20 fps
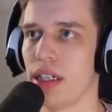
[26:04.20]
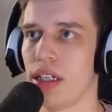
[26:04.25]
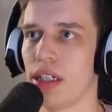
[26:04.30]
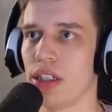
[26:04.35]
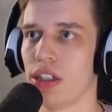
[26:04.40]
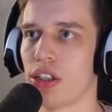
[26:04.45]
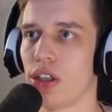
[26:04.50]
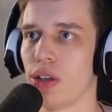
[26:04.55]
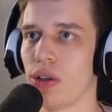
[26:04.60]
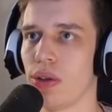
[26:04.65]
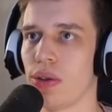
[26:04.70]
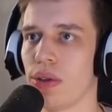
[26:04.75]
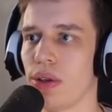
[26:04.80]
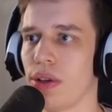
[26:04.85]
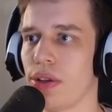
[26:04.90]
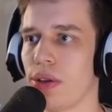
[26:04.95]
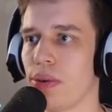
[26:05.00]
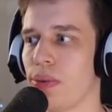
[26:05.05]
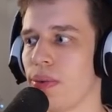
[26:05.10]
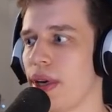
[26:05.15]
So
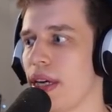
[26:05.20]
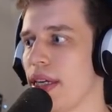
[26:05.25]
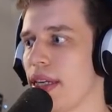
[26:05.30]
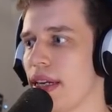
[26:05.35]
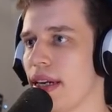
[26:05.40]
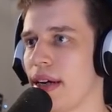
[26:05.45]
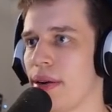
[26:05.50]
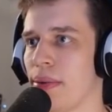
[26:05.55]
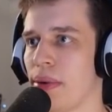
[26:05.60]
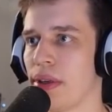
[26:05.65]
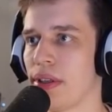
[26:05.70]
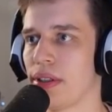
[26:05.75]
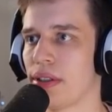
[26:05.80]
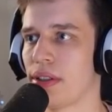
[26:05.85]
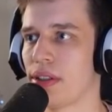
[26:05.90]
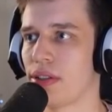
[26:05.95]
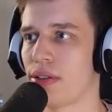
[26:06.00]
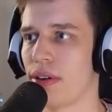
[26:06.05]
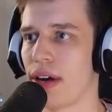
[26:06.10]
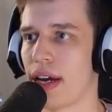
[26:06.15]
the way that I want
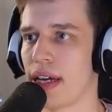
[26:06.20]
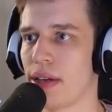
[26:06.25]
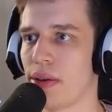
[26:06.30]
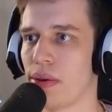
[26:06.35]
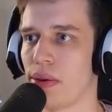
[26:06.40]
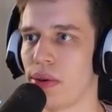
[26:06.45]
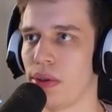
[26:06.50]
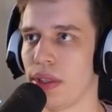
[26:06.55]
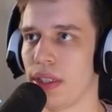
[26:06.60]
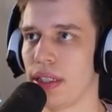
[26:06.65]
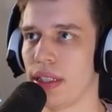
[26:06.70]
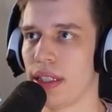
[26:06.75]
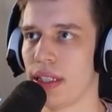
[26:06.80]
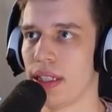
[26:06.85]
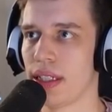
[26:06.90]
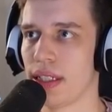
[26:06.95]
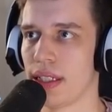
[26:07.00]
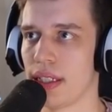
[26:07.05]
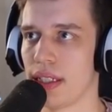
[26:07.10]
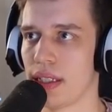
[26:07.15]
to try holding
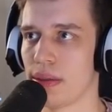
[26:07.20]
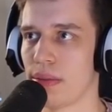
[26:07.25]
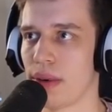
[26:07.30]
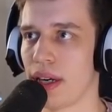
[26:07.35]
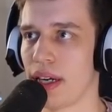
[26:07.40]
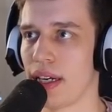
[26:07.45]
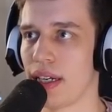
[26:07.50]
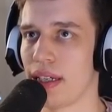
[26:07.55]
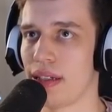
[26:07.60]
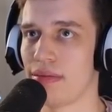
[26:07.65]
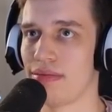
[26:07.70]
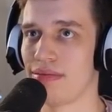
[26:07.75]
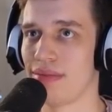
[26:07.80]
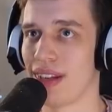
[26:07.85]
this is by